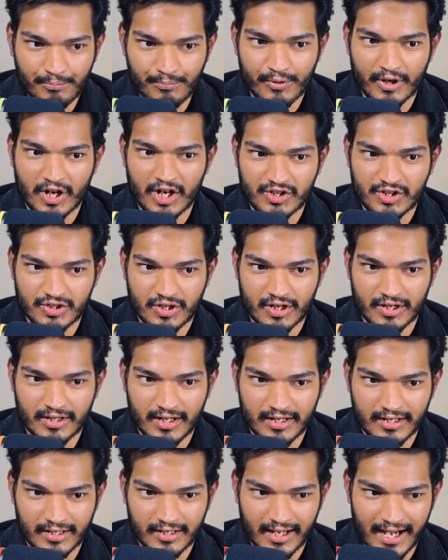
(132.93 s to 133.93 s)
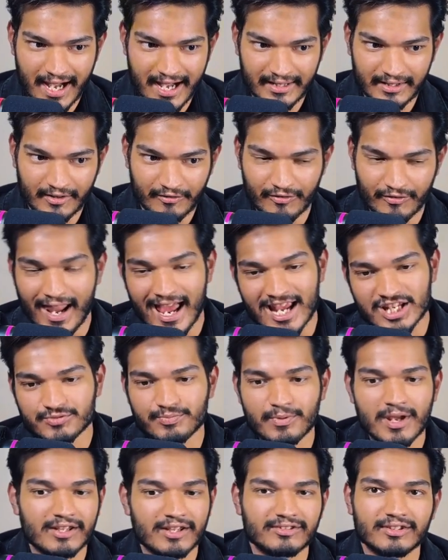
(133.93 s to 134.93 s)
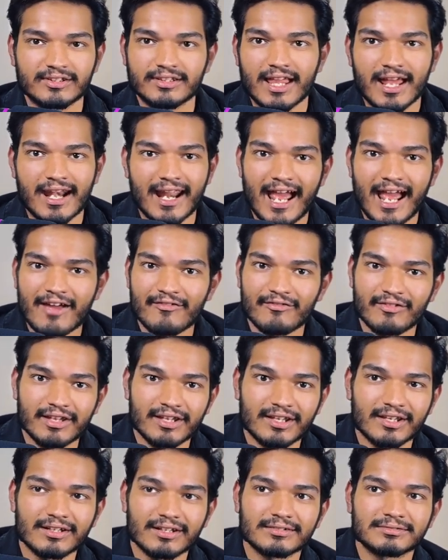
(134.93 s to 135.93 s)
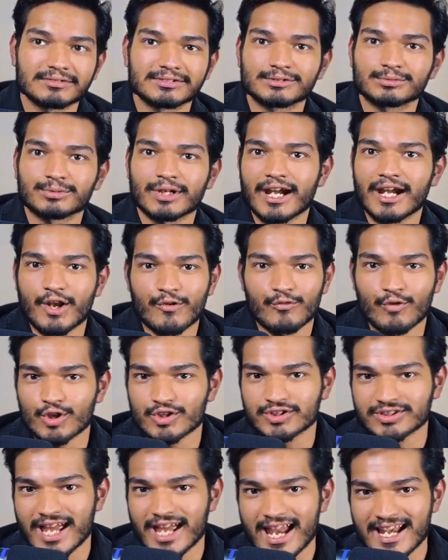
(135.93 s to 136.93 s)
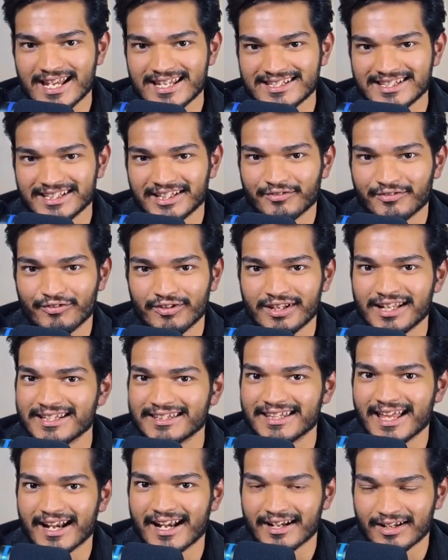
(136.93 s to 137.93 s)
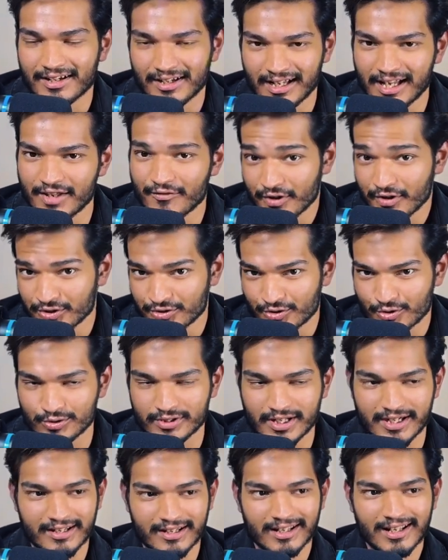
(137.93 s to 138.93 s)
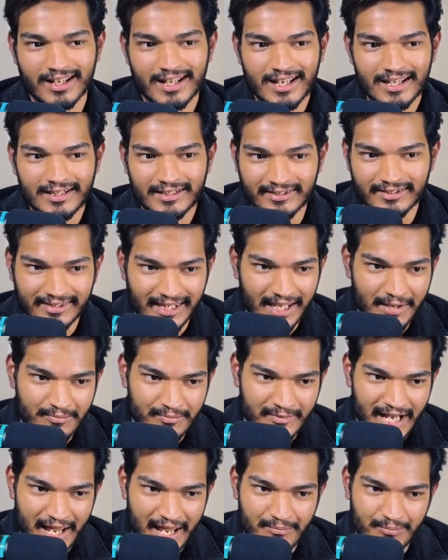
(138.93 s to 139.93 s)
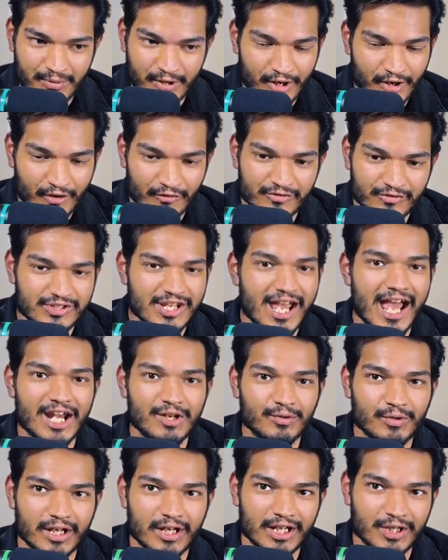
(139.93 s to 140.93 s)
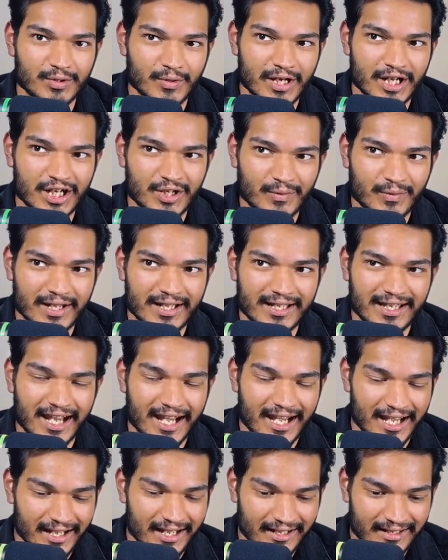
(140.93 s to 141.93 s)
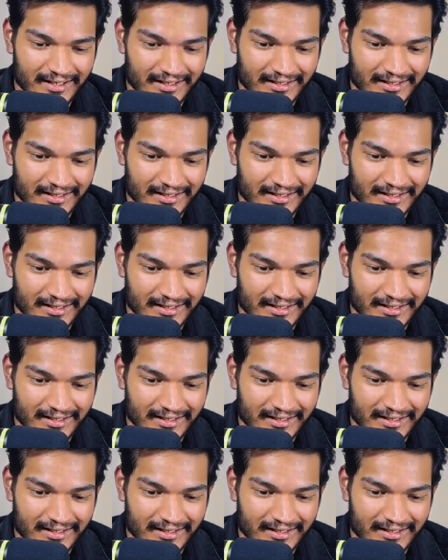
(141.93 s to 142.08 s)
pressure that and the flashbacks that they're having, kind of nostalgic feeling they're living through, that the same time period of January 2020